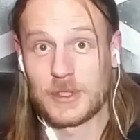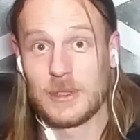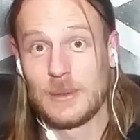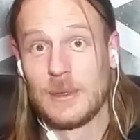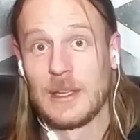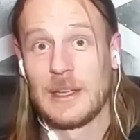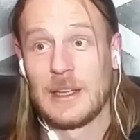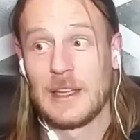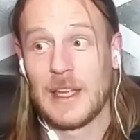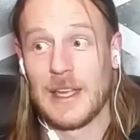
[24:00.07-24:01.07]
for school,
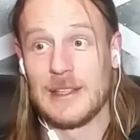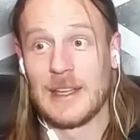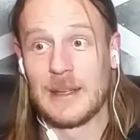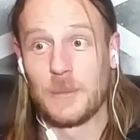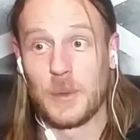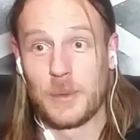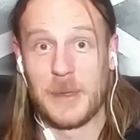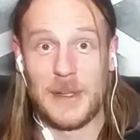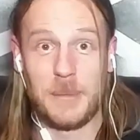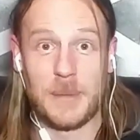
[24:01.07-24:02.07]
and then we were
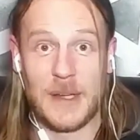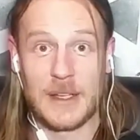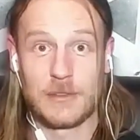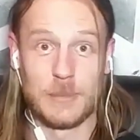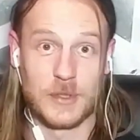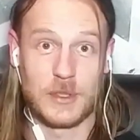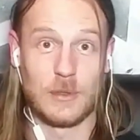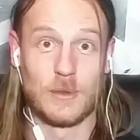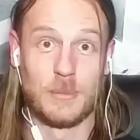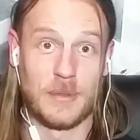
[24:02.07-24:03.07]
meant to be back from
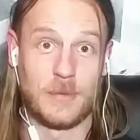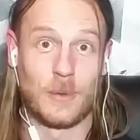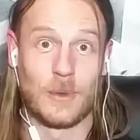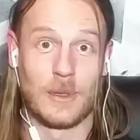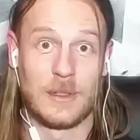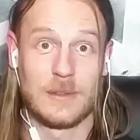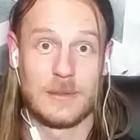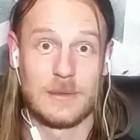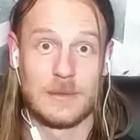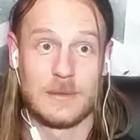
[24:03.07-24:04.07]
school before
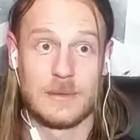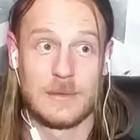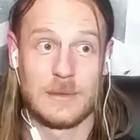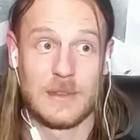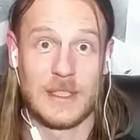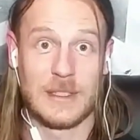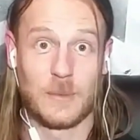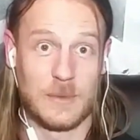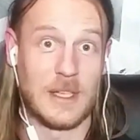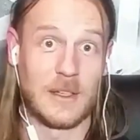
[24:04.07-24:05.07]
like
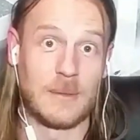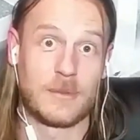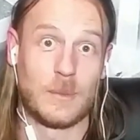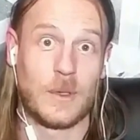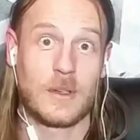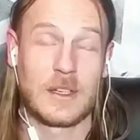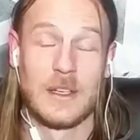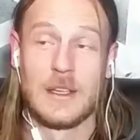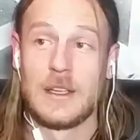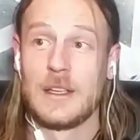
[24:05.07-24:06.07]
they got in from work.
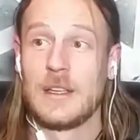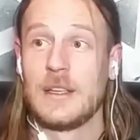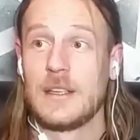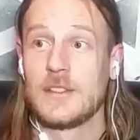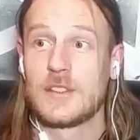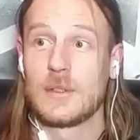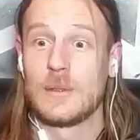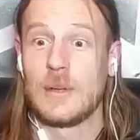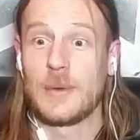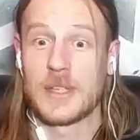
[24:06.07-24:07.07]

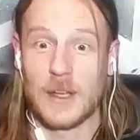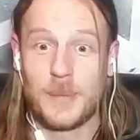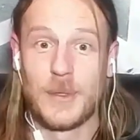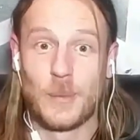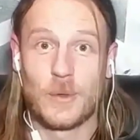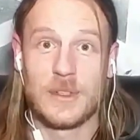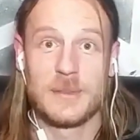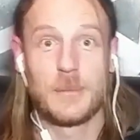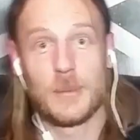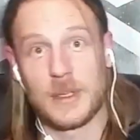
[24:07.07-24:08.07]
So I would get up in the
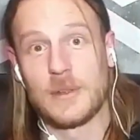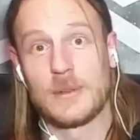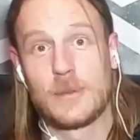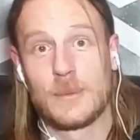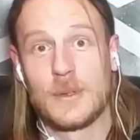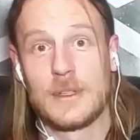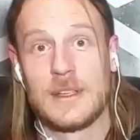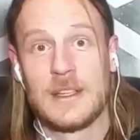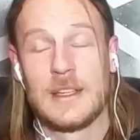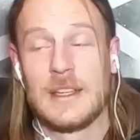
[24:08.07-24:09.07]
morning, put my uniform
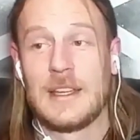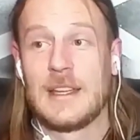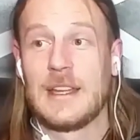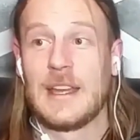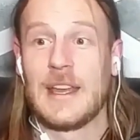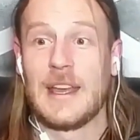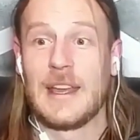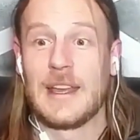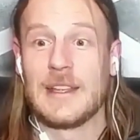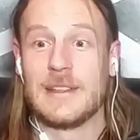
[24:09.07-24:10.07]
on,
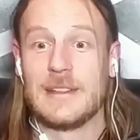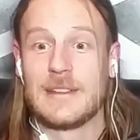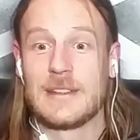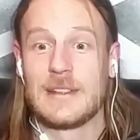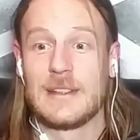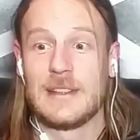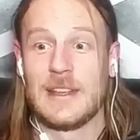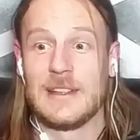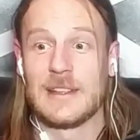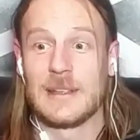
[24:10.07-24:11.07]
and
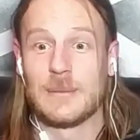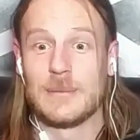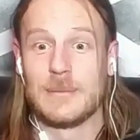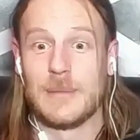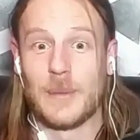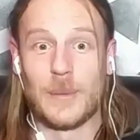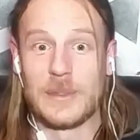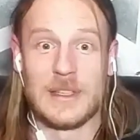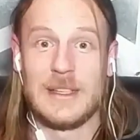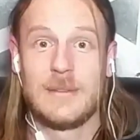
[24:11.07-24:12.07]
then like my mum
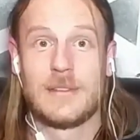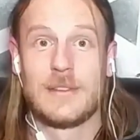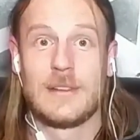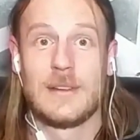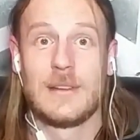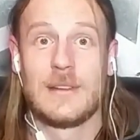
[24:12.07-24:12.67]
would leave,